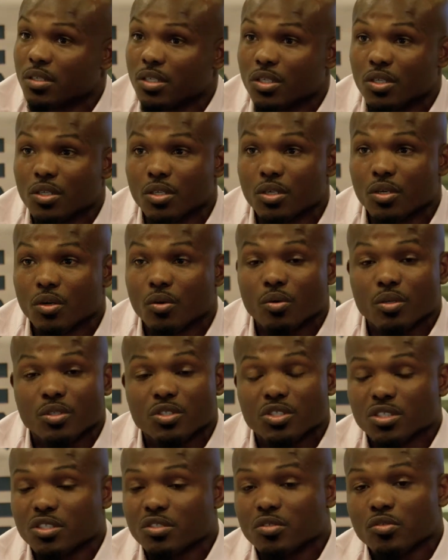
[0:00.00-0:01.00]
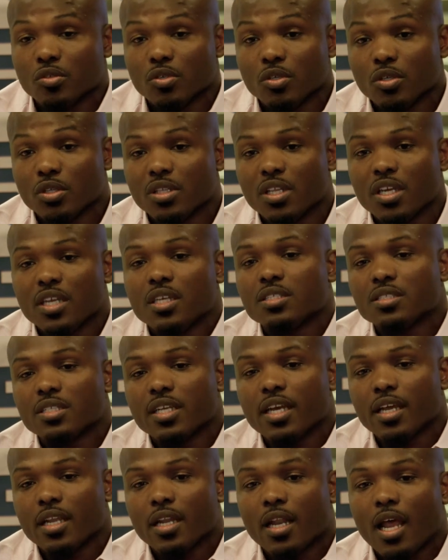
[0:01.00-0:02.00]
You know, just things
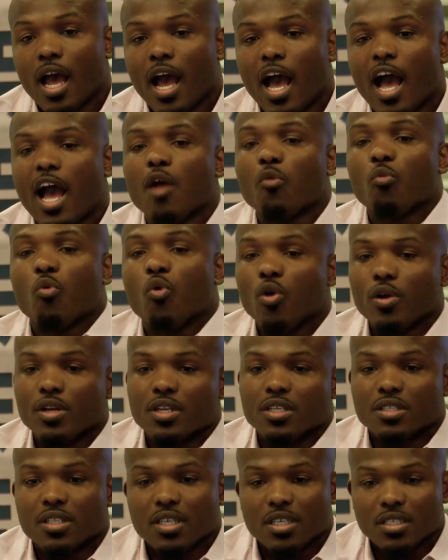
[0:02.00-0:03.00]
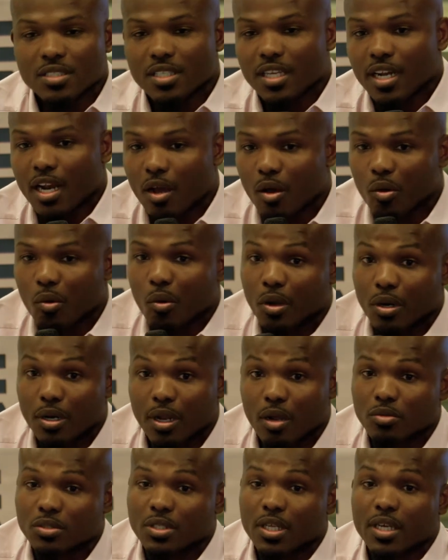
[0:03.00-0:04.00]
that I wanted, things that I
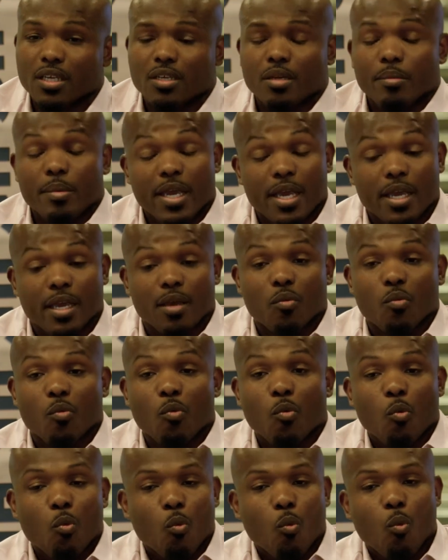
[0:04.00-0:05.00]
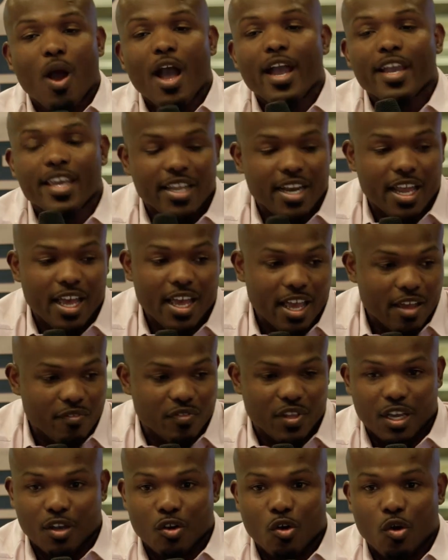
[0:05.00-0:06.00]
that was like, man, why can't I
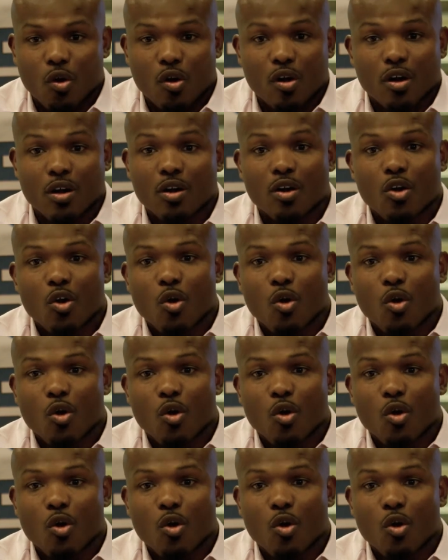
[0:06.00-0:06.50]
have that car?